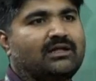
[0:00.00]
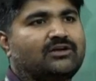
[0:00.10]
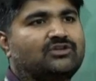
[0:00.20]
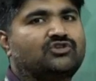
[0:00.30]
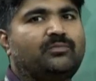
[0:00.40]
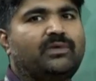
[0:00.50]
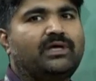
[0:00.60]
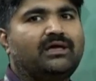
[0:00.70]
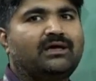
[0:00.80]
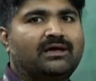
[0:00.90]
okay, that
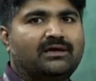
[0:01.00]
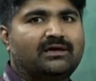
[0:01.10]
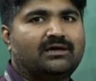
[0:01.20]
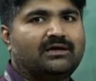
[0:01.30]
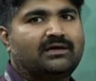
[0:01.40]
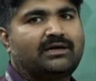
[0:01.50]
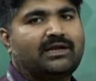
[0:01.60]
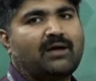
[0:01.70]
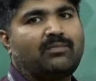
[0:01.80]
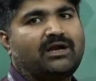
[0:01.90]
should be
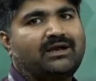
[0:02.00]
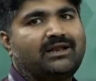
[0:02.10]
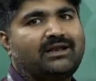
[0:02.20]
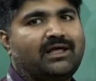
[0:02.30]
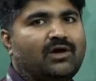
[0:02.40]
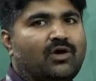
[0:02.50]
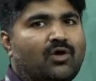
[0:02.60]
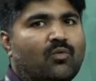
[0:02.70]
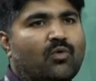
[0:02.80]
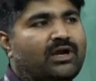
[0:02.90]
tabulated in
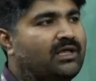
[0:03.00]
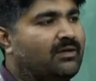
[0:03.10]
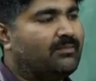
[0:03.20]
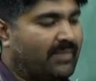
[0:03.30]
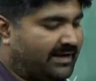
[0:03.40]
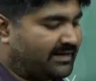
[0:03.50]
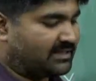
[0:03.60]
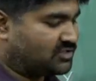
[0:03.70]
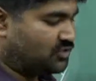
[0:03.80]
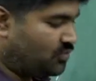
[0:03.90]
a OD
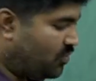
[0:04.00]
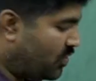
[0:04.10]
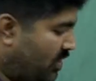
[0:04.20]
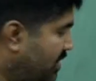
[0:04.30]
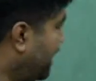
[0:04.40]
matrix, new